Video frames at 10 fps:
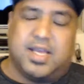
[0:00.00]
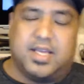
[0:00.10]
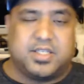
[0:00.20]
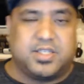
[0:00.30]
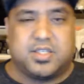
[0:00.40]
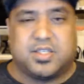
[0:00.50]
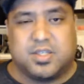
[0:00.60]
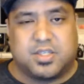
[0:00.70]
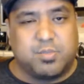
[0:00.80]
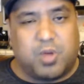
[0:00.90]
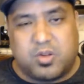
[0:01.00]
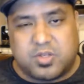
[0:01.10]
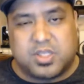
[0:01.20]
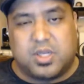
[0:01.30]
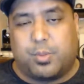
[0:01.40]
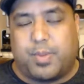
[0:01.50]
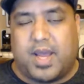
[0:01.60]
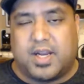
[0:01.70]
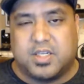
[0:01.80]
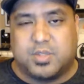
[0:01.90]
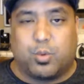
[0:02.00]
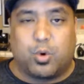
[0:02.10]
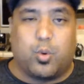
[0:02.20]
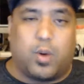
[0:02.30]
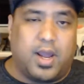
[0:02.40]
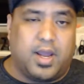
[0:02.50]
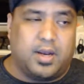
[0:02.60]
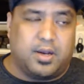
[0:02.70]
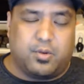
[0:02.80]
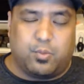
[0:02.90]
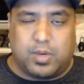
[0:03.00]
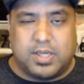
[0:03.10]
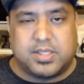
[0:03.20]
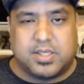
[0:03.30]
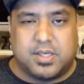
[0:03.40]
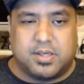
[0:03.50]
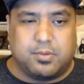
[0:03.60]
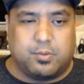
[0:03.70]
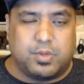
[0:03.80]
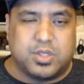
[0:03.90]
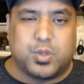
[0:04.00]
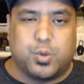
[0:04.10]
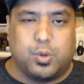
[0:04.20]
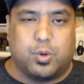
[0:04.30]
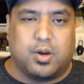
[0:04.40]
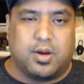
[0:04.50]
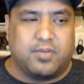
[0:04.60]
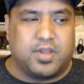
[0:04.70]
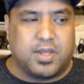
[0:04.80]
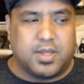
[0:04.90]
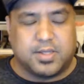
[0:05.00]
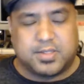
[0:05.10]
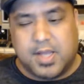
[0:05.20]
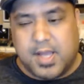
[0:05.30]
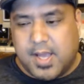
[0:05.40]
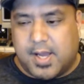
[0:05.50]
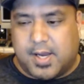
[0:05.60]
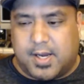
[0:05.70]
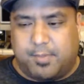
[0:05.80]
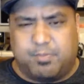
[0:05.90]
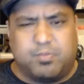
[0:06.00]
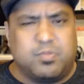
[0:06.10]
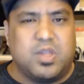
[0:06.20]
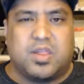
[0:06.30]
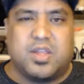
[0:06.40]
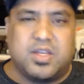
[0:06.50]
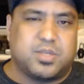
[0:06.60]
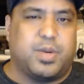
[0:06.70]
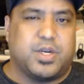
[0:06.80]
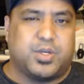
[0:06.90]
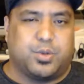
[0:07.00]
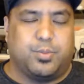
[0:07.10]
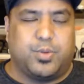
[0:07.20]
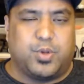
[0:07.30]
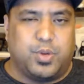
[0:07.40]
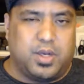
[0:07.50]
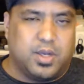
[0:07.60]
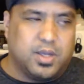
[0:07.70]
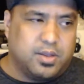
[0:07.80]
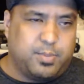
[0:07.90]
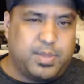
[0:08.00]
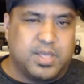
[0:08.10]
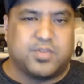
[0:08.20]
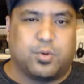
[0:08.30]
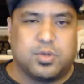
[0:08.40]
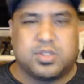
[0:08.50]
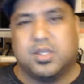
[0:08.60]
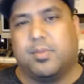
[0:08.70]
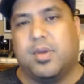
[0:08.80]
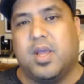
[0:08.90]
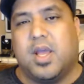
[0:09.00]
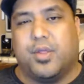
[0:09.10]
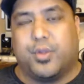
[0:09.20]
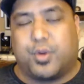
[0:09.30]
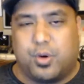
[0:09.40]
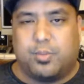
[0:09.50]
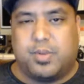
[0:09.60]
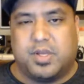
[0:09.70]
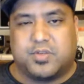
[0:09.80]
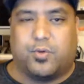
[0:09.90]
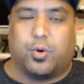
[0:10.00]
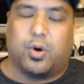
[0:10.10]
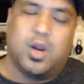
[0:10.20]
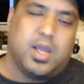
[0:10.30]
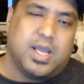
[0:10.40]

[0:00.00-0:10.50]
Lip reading: It's just a smaller, sleeker package, more quiet. It runs cooler and everything else. Nothing special between the PS4 Slim and the current PS4.